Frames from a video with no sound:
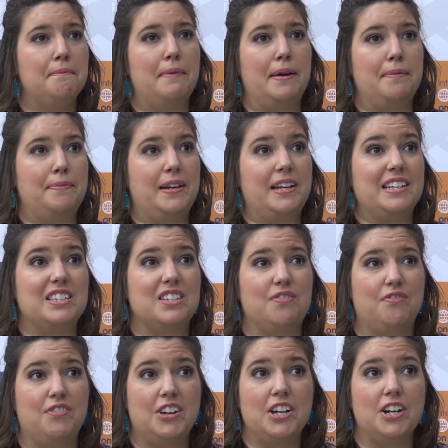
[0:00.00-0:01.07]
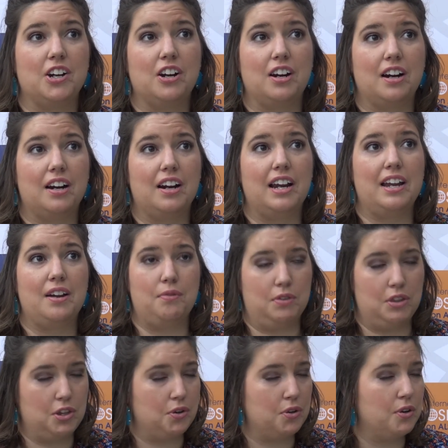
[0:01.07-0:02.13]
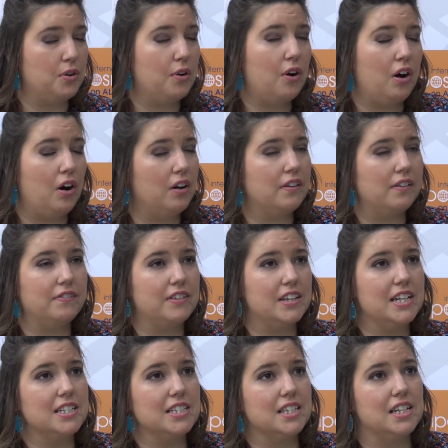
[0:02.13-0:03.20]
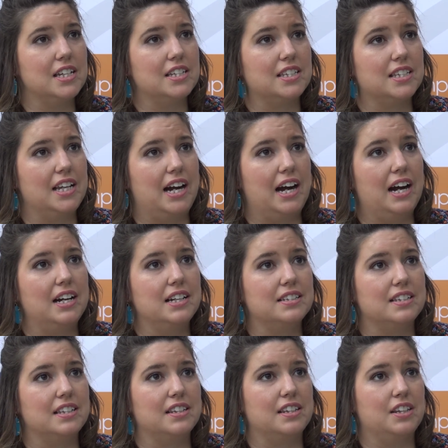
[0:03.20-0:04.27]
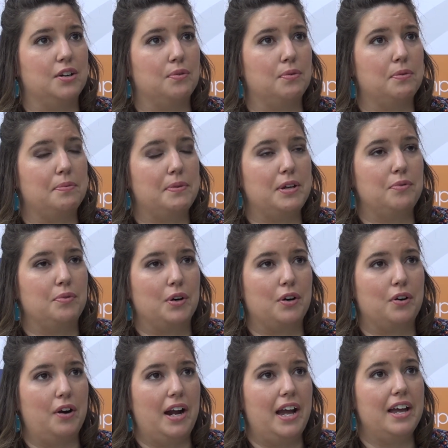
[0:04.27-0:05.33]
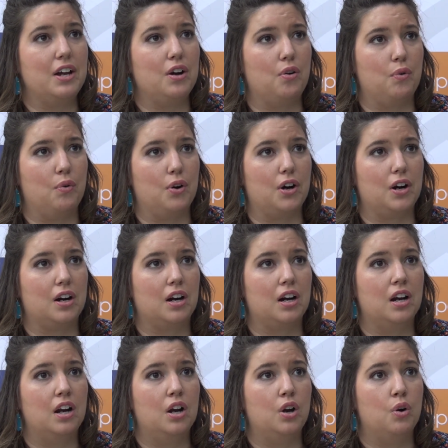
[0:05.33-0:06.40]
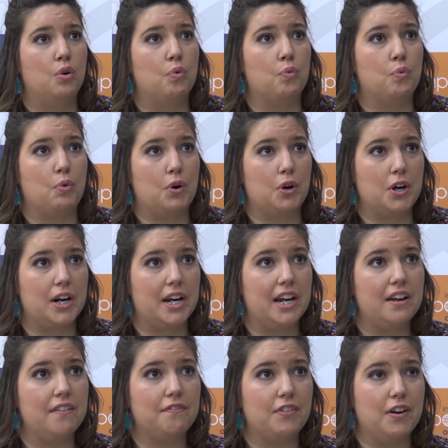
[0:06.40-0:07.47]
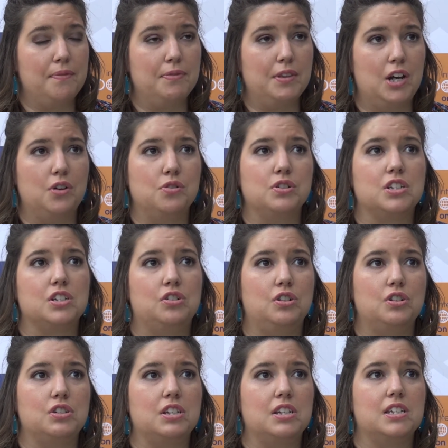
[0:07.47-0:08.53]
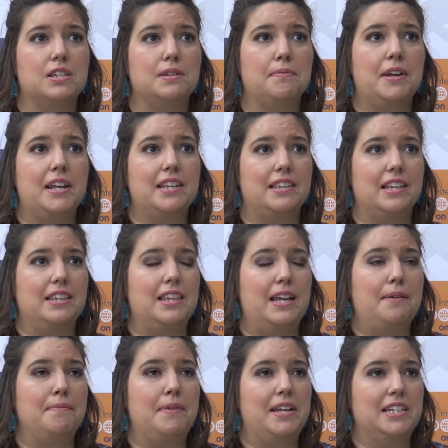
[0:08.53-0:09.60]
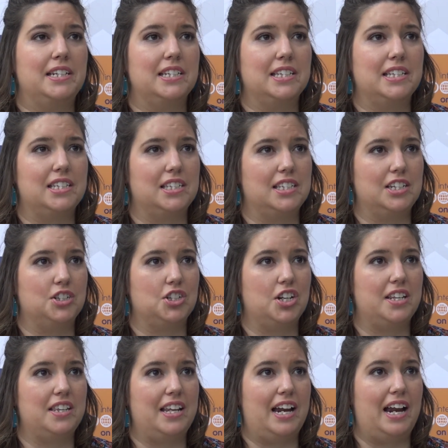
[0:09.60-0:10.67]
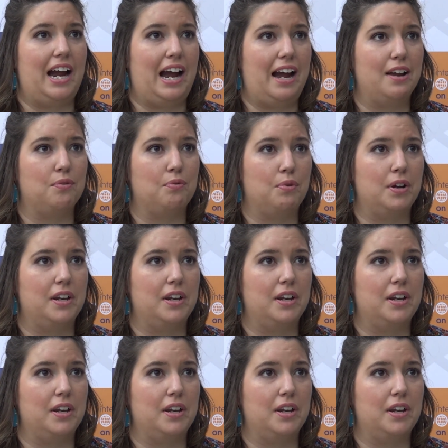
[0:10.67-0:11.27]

My biggest fear through all of this is that there will be regret or worry from those closest to me that they made a decision that I